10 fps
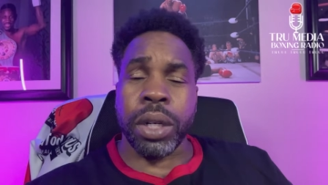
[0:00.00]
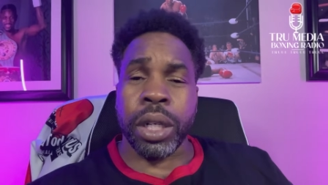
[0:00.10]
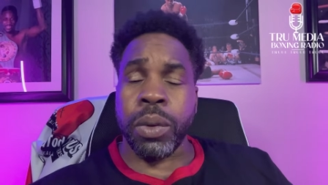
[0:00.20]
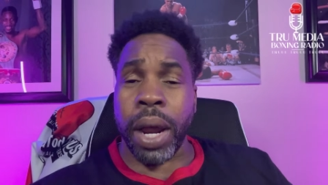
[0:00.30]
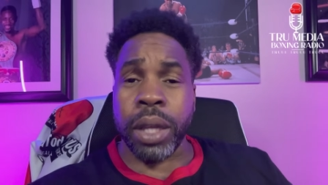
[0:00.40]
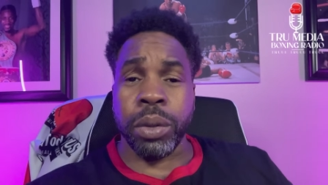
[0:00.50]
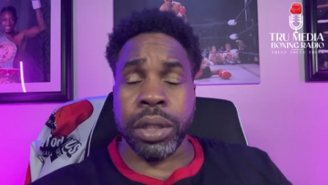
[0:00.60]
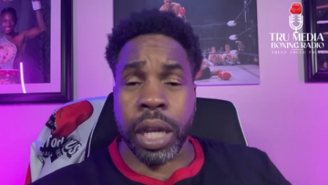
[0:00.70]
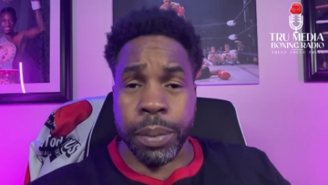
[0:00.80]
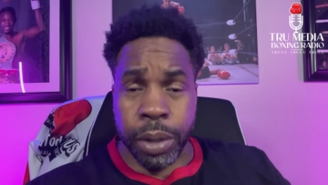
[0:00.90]
it, the cryo
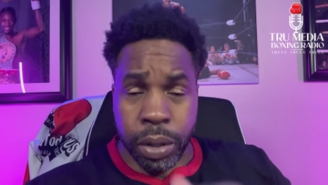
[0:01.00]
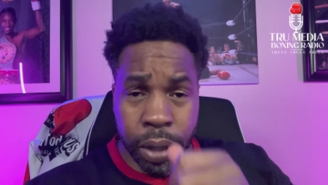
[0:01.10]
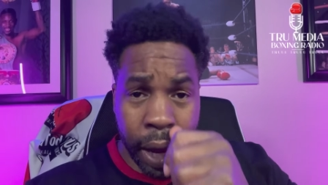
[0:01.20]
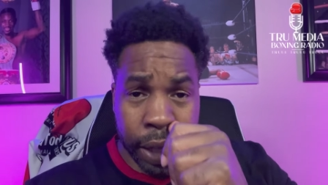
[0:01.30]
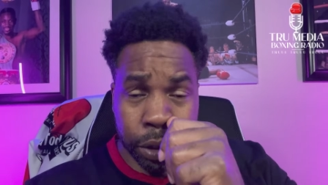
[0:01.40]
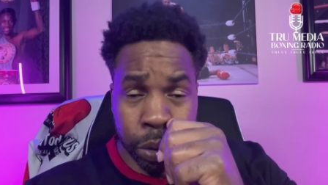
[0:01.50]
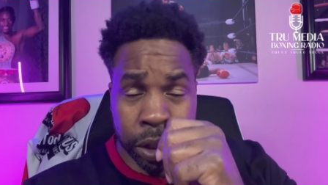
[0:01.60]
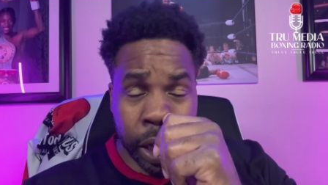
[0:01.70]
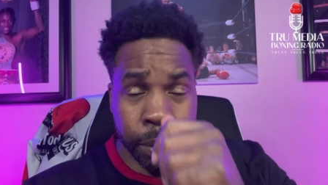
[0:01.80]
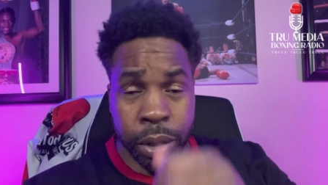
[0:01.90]
chamber or the iso
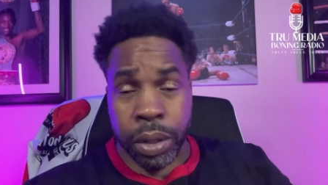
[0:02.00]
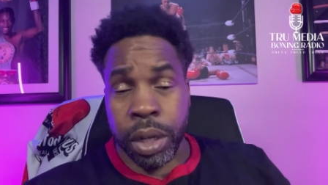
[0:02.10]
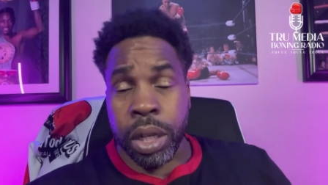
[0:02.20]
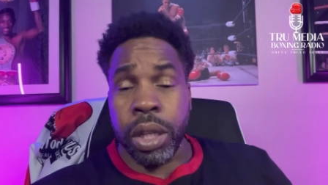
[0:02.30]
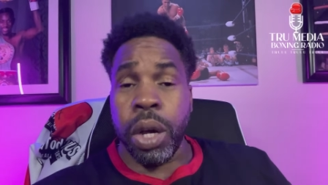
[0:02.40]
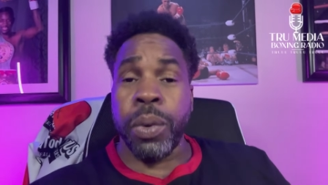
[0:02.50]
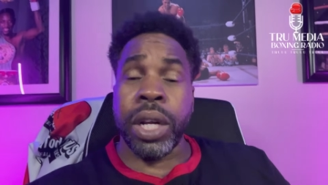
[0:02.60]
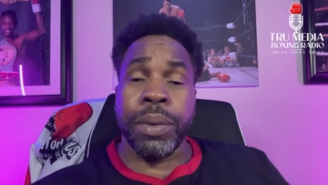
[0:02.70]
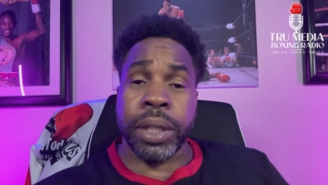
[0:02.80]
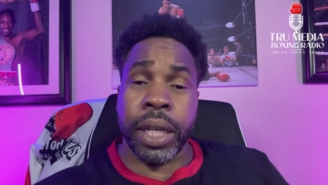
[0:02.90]
chamber or
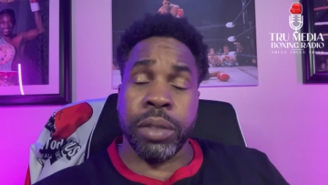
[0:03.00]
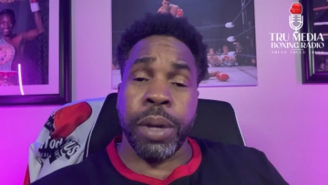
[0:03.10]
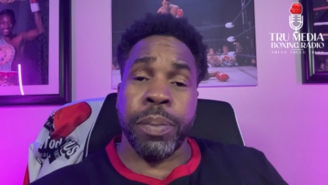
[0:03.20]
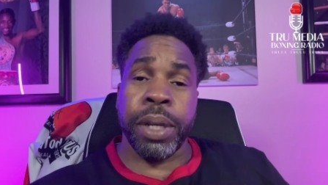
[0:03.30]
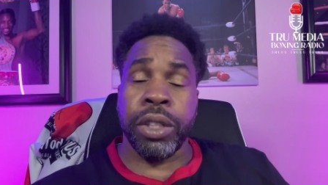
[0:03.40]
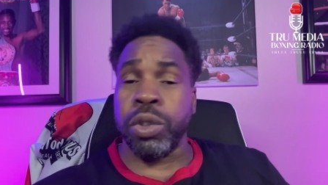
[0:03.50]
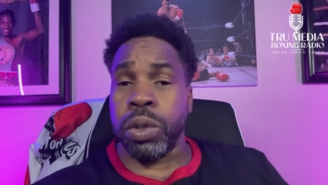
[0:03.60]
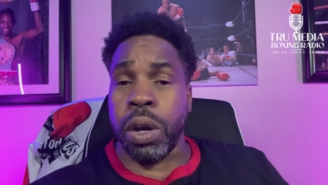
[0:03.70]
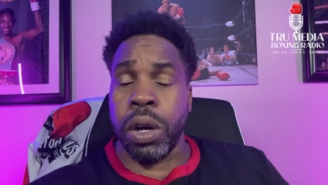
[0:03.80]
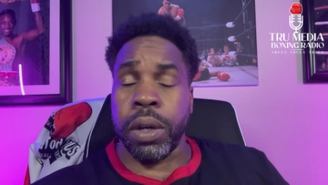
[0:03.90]
whatever the case may be too
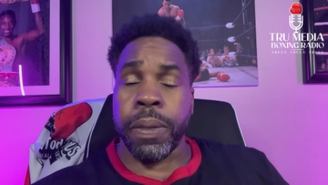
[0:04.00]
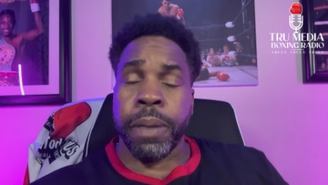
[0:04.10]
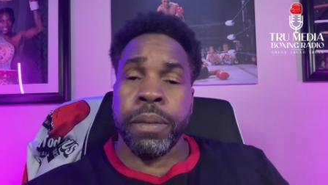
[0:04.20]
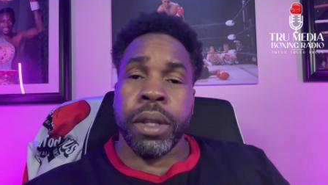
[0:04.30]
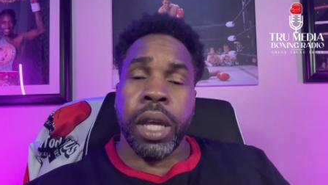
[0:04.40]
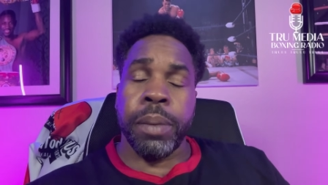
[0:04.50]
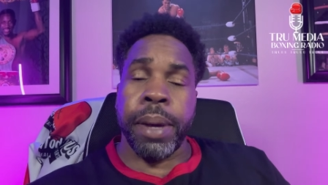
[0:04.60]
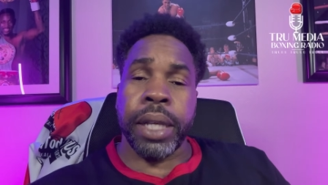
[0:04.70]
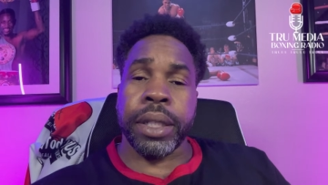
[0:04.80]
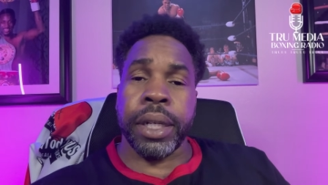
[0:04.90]
long. And
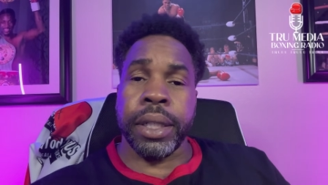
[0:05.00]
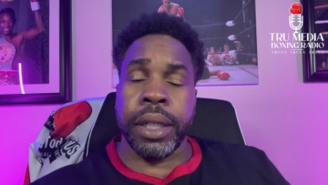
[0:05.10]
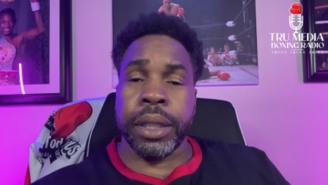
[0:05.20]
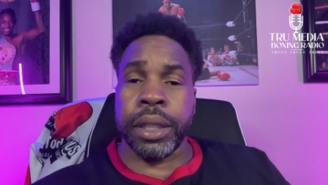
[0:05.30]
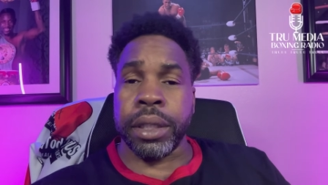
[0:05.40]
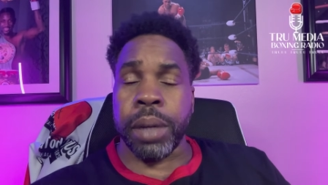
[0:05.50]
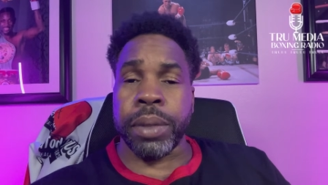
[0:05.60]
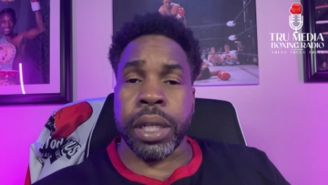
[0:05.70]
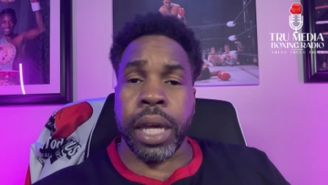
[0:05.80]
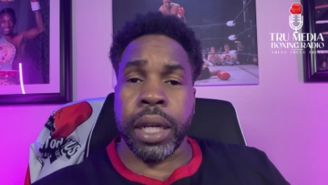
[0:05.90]
basically, this is
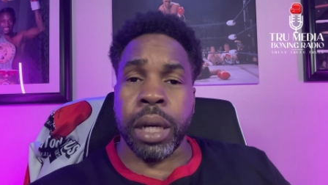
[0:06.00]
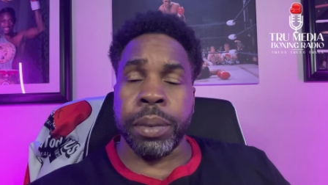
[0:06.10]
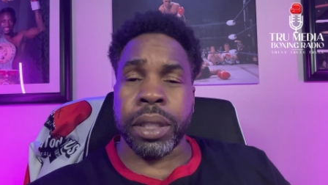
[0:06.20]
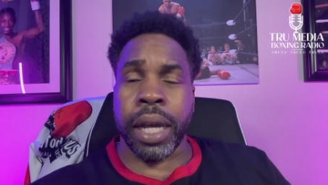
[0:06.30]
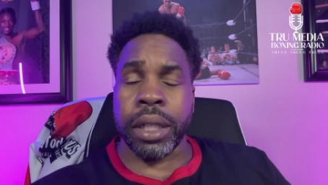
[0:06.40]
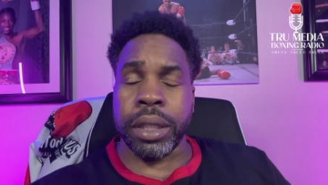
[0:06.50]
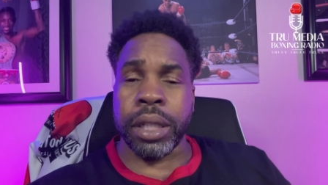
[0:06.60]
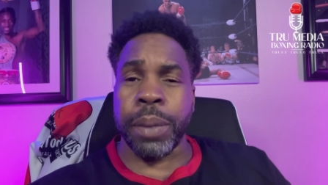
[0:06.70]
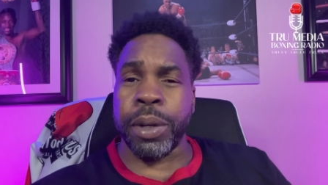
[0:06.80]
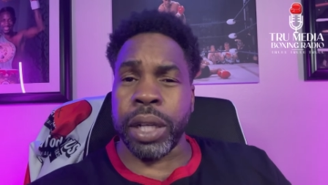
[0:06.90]
something that um, it's like a
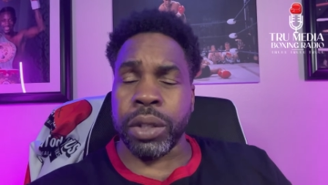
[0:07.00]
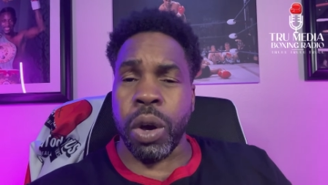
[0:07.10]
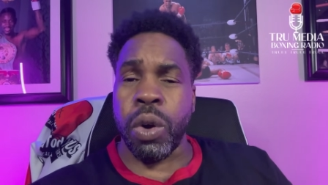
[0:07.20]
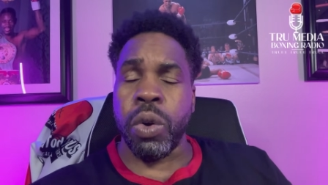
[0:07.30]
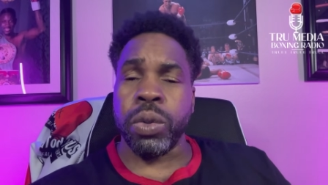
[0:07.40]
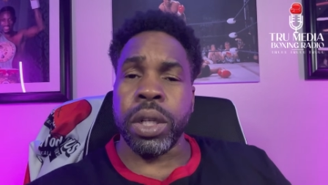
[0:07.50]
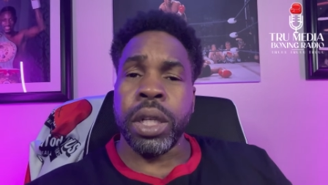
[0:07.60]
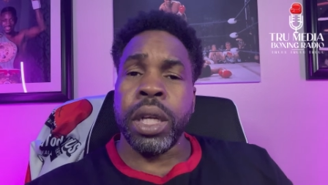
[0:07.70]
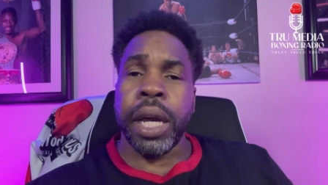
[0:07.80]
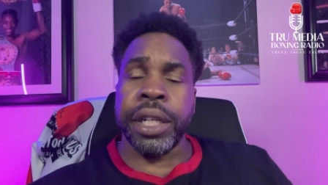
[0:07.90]
chamber that's cold
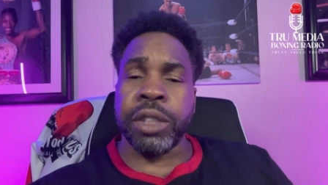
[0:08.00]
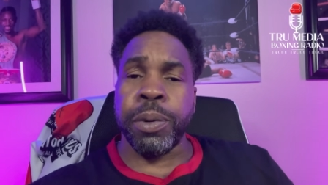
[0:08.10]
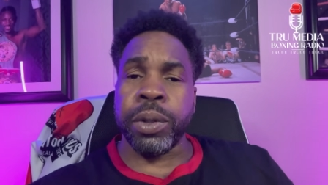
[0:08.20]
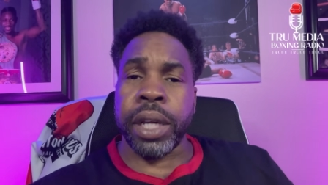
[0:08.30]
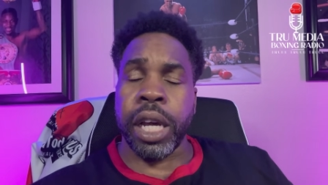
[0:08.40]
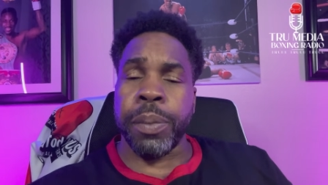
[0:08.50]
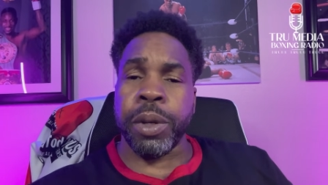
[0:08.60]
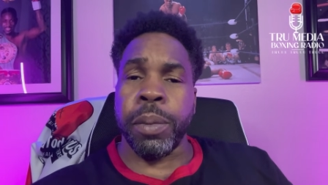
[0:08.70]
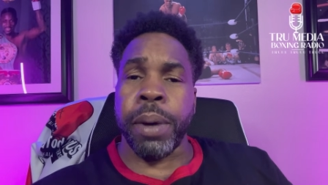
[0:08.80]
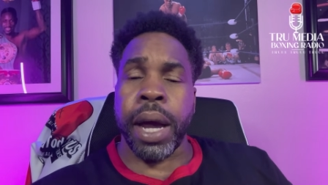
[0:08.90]
and it's supposed to help
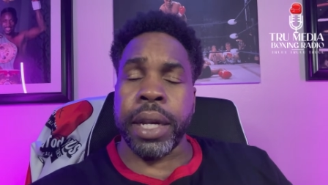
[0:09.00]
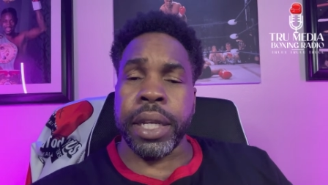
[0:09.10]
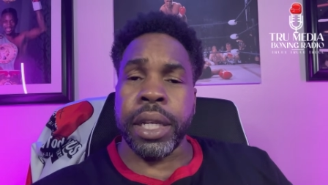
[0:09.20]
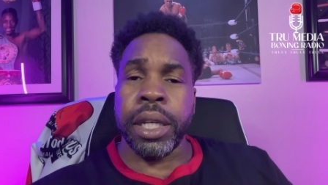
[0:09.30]
your body